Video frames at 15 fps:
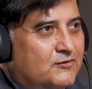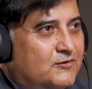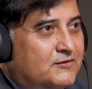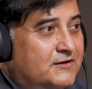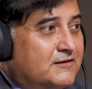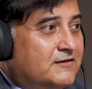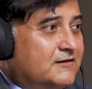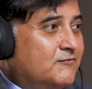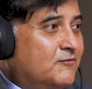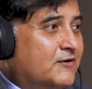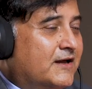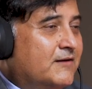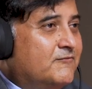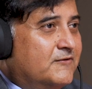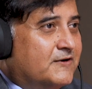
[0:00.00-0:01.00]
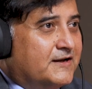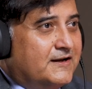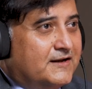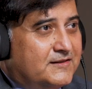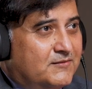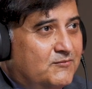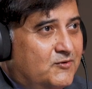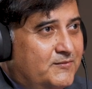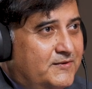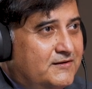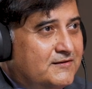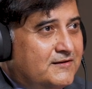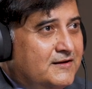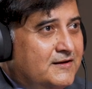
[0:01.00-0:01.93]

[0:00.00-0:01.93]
So this is what I'm working at the moment.